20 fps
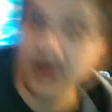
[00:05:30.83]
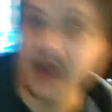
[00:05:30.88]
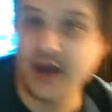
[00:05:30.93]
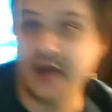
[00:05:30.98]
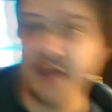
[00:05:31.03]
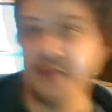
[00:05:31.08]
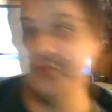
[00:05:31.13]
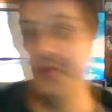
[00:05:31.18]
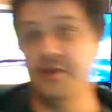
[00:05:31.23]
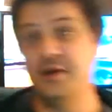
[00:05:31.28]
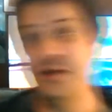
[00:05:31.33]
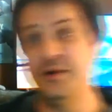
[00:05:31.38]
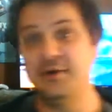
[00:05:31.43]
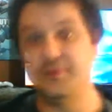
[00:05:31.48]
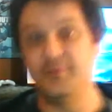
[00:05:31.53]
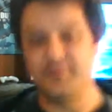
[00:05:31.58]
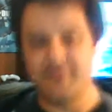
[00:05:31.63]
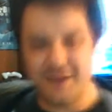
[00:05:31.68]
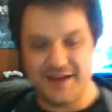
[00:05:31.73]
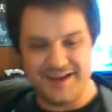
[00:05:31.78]
I don't
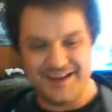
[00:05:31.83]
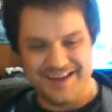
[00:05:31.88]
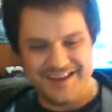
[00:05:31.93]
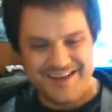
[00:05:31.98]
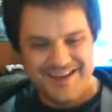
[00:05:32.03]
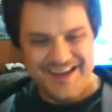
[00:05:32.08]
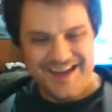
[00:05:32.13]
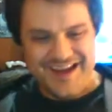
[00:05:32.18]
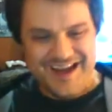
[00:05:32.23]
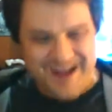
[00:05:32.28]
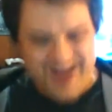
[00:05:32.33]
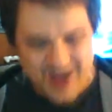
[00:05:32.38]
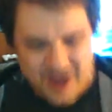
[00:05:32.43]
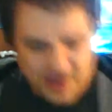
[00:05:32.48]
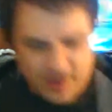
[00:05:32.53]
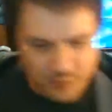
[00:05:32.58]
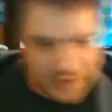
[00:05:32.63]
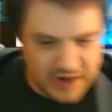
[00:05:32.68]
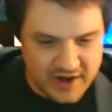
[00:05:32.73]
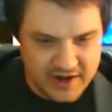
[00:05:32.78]
know.
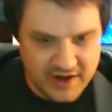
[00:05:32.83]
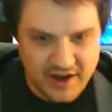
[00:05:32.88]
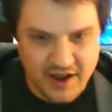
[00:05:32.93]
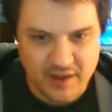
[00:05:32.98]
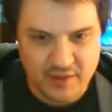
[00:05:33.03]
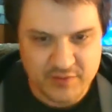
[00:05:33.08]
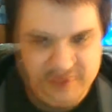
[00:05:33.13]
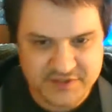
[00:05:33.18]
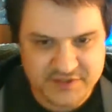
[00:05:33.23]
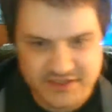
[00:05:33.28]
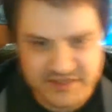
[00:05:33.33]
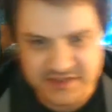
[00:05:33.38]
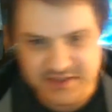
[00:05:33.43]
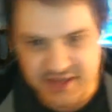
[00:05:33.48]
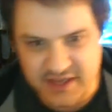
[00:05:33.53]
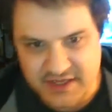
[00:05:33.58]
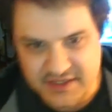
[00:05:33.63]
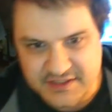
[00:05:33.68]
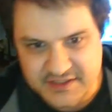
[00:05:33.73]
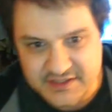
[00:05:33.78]
What I got was this
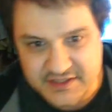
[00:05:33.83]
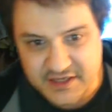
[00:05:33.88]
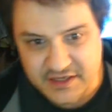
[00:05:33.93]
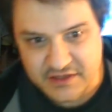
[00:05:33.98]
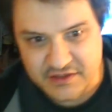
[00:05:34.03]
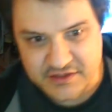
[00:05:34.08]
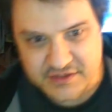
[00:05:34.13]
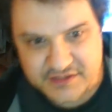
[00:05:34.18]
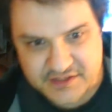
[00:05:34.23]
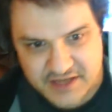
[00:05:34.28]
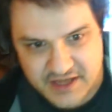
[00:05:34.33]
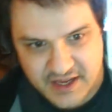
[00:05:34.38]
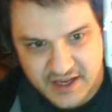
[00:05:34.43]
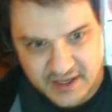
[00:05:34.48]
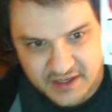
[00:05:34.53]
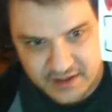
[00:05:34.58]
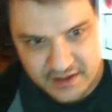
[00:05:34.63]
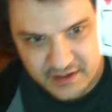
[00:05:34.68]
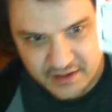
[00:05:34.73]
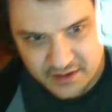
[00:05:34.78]
sticker
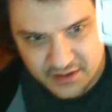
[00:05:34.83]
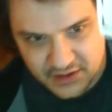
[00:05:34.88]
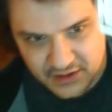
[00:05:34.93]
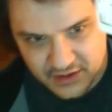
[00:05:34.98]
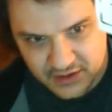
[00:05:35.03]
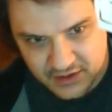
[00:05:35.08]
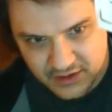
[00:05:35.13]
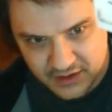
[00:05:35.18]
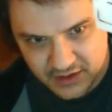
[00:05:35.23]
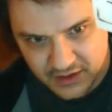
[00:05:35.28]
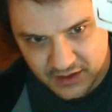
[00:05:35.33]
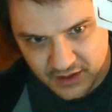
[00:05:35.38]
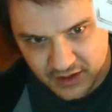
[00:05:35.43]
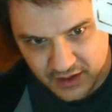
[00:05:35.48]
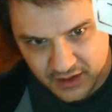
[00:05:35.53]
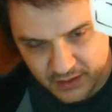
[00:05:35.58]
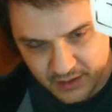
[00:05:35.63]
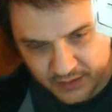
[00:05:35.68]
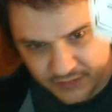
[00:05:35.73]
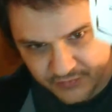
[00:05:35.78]
set
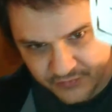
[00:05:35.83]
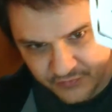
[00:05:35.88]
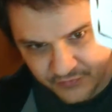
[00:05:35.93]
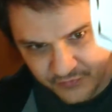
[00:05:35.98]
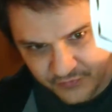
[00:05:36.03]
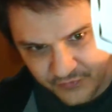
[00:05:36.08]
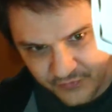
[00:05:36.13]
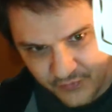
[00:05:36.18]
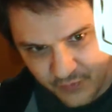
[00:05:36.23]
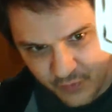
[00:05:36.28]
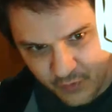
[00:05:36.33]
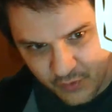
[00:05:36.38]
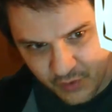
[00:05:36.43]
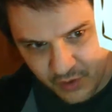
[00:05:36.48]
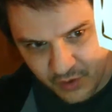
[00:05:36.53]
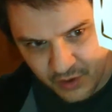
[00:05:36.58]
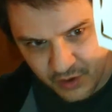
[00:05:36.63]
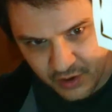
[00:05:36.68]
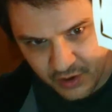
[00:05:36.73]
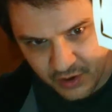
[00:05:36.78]
uh,
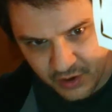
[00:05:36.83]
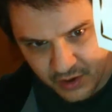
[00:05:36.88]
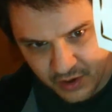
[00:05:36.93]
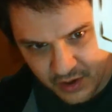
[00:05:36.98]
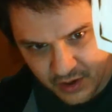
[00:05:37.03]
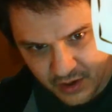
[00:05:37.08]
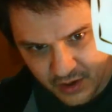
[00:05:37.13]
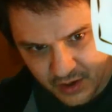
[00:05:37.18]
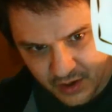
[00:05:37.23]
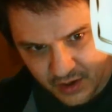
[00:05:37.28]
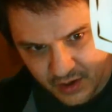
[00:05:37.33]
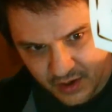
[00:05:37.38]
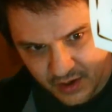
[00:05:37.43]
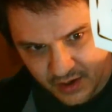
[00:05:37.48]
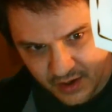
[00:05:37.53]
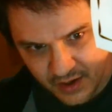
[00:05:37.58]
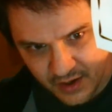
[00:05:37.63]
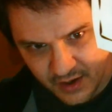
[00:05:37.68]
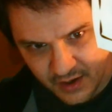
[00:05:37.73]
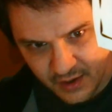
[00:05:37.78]
for
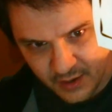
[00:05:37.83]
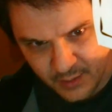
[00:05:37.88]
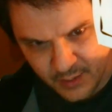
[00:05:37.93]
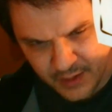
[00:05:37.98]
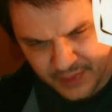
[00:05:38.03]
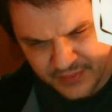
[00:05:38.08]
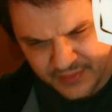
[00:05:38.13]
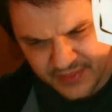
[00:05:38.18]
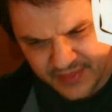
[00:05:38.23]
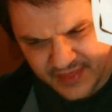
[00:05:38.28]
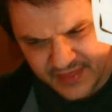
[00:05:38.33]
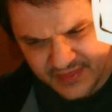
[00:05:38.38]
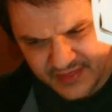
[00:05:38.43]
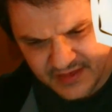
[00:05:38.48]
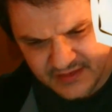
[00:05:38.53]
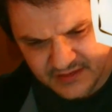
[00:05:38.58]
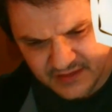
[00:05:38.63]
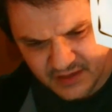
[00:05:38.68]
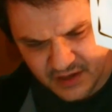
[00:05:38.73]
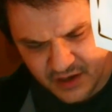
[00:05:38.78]
I think they
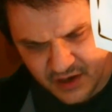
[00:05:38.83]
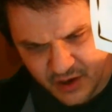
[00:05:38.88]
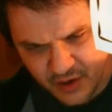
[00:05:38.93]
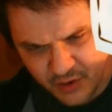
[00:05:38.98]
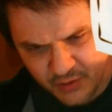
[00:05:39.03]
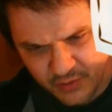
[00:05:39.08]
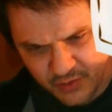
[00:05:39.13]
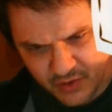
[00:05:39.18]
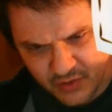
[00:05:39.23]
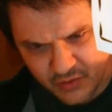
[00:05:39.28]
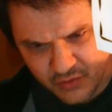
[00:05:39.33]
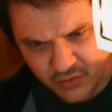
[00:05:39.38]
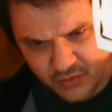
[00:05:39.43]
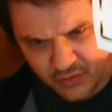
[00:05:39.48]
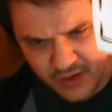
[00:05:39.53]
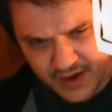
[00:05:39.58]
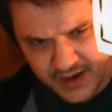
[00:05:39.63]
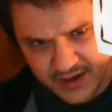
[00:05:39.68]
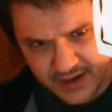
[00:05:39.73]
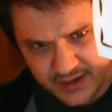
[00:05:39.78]
said Cobra
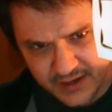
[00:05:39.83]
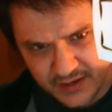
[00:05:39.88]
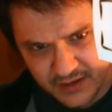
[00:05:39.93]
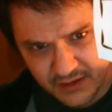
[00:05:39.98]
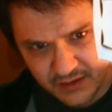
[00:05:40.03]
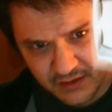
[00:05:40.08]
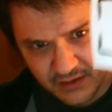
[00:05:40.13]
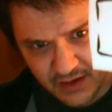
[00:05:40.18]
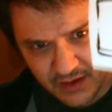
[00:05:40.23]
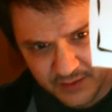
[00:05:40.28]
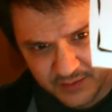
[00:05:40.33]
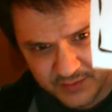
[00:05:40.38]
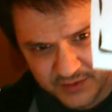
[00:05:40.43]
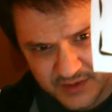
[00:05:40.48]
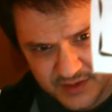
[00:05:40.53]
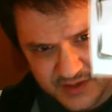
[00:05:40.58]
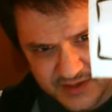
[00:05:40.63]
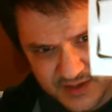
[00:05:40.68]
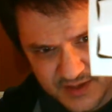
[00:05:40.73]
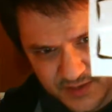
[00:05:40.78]
Crane
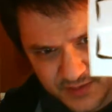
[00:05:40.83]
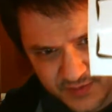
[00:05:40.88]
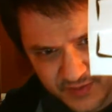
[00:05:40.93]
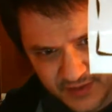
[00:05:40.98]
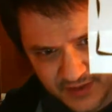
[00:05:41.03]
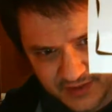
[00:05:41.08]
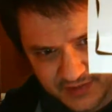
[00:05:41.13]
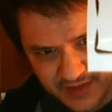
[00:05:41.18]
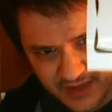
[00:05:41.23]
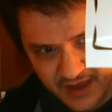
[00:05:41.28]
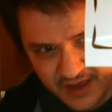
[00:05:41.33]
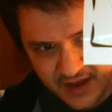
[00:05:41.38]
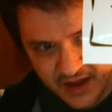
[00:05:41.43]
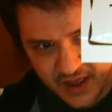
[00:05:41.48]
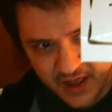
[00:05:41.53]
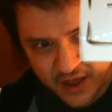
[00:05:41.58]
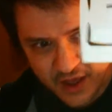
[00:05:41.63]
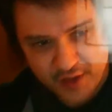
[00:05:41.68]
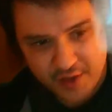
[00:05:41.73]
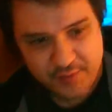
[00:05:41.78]
helicopter or something like that.
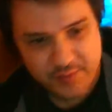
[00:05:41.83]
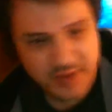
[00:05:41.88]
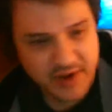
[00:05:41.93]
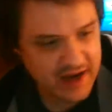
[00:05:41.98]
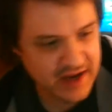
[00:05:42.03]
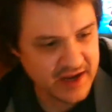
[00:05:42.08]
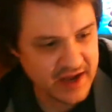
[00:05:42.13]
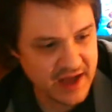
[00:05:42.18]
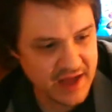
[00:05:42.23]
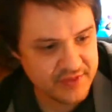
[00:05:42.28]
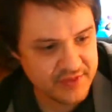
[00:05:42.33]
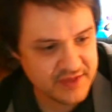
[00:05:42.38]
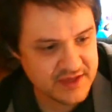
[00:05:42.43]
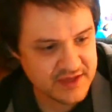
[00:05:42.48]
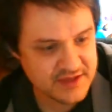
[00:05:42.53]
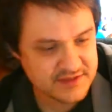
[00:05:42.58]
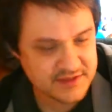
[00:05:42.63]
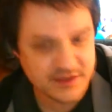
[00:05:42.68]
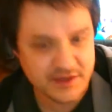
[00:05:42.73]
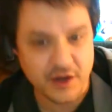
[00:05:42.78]
But I got
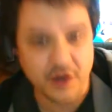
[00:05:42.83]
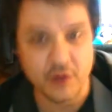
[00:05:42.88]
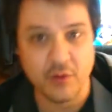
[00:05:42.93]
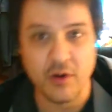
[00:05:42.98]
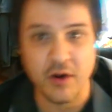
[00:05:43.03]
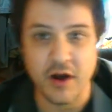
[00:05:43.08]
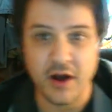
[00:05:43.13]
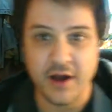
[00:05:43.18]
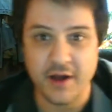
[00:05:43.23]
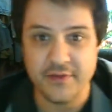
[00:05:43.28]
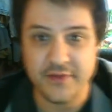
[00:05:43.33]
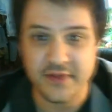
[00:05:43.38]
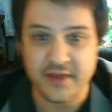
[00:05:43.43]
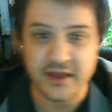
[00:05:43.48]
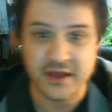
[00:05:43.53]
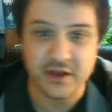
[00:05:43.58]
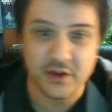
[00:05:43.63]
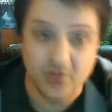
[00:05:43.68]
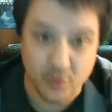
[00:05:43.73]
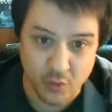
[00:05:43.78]
these to go on
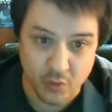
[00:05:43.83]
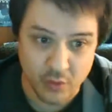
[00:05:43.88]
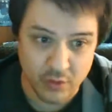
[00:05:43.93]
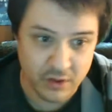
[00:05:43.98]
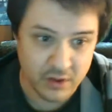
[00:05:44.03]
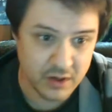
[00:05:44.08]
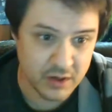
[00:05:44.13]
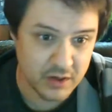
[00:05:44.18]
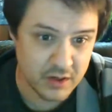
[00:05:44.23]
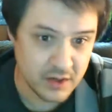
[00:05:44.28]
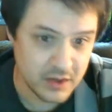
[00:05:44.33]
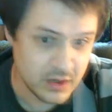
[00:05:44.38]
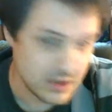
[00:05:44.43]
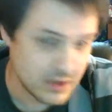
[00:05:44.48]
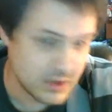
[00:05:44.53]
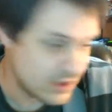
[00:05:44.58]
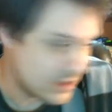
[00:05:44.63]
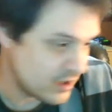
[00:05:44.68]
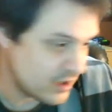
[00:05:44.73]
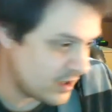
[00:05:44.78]
the core
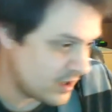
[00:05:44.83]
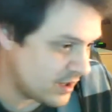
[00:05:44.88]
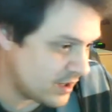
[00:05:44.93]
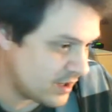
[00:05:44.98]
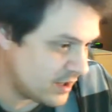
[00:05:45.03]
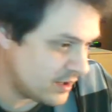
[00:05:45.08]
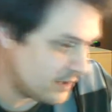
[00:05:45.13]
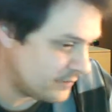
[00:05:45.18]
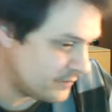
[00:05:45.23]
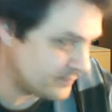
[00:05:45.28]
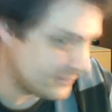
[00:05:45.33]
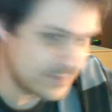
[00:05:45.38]
uh,